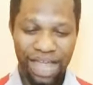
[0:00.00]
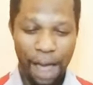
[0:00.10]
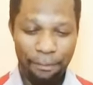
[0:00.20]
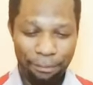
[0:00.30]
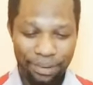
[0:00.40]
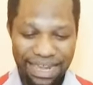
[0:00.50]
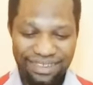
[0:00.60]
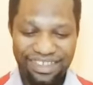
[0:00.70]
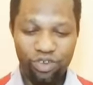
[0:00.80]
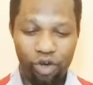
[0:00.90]
and
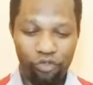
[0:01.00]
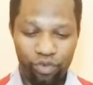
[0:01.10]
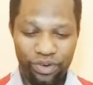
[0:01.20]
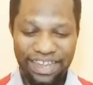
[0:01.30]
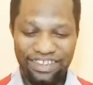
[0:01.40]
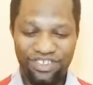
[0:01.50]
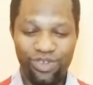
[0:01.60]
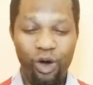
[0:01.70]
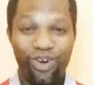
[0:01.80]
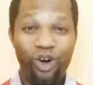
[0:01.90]
places of rest
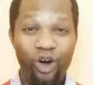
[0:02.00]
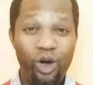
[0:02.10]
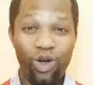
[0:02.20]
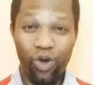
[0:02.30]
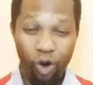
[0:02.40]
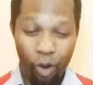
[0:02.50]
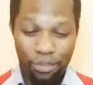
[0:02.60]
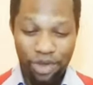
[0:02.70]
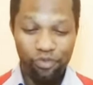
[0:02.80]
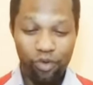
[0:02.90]
on or
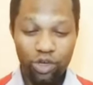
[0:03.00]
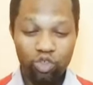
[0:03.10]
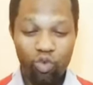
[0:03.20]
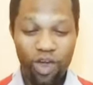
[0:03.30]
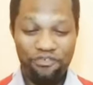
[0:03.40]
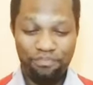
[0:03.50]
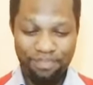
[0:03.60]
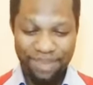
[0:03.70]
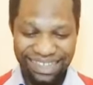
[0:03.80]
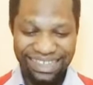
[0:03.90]
before 12
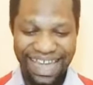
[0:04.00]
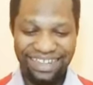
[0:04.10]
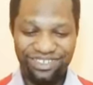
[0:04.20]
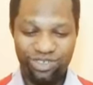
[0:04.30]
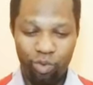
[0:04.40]
midnight